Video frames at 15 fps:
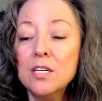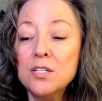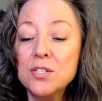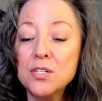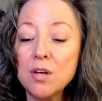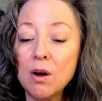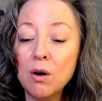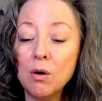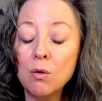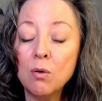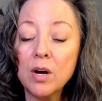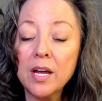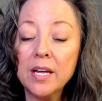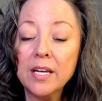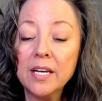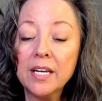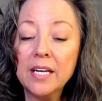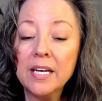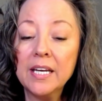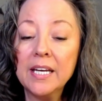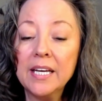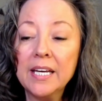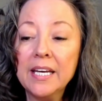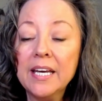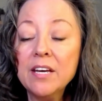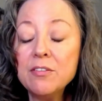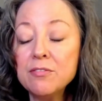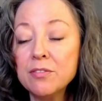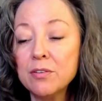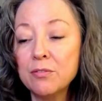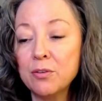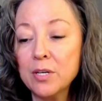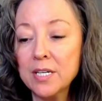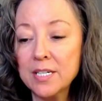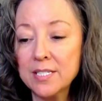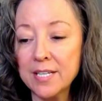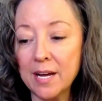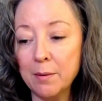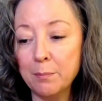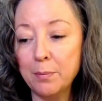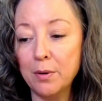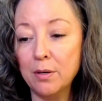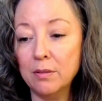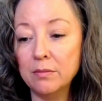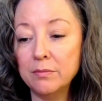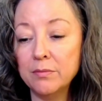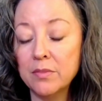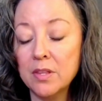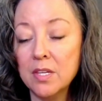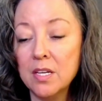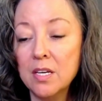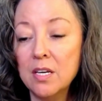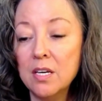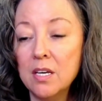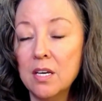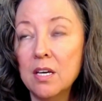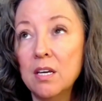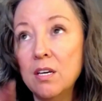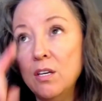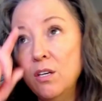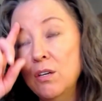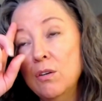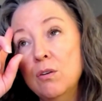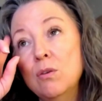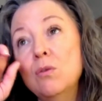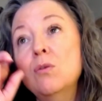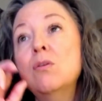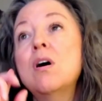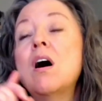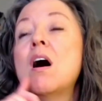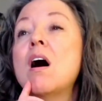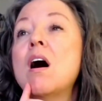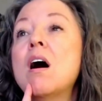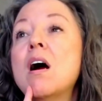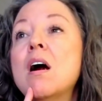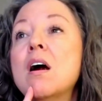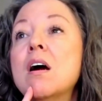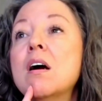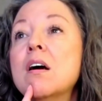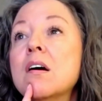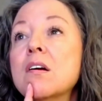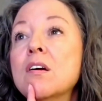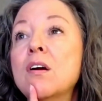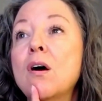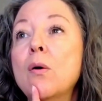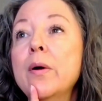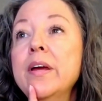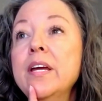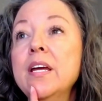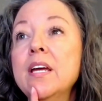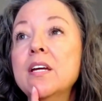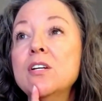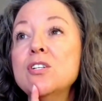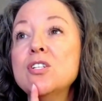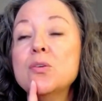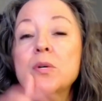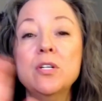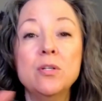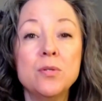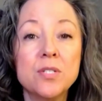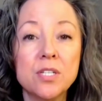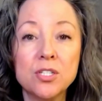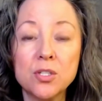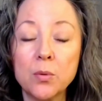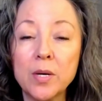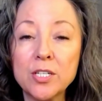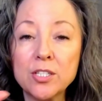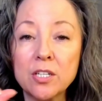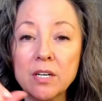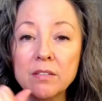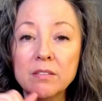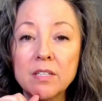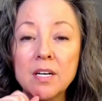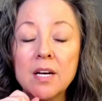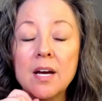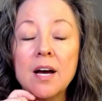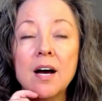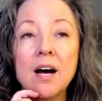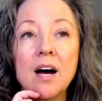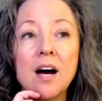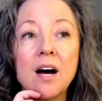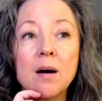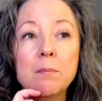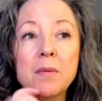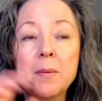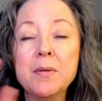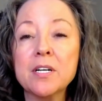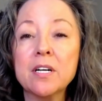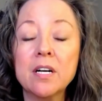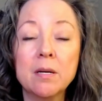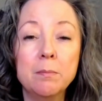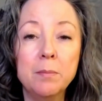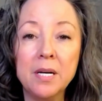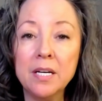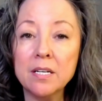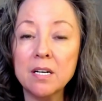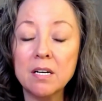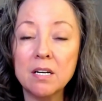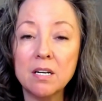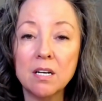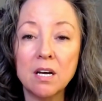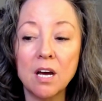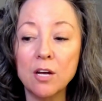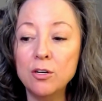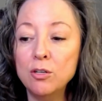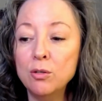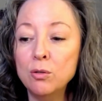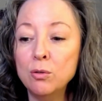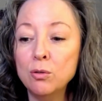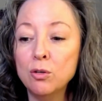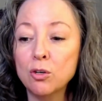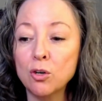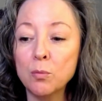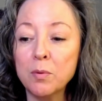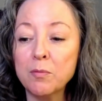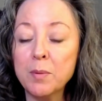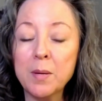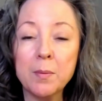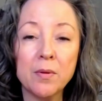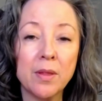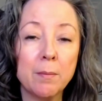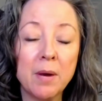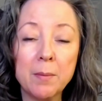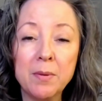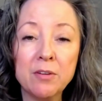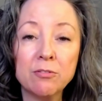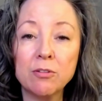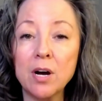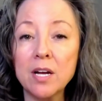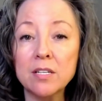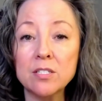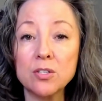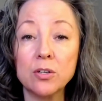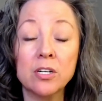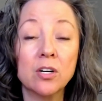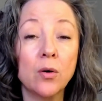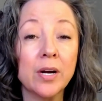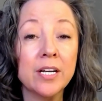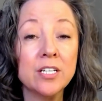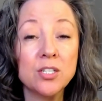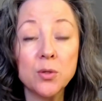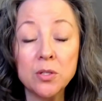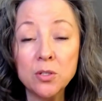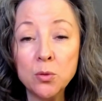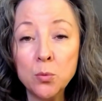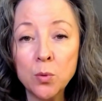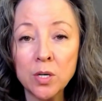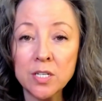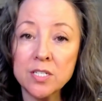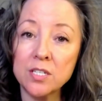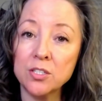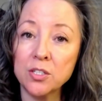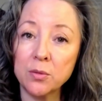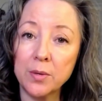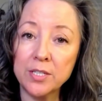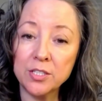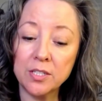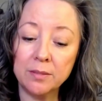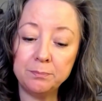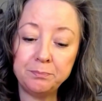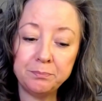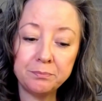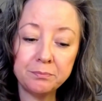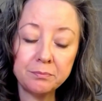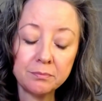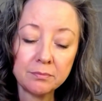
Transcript: So if, for example, you are going into a new situation, maybe you're going to meet a new group of people that might be friends, or you're going into a new work situation,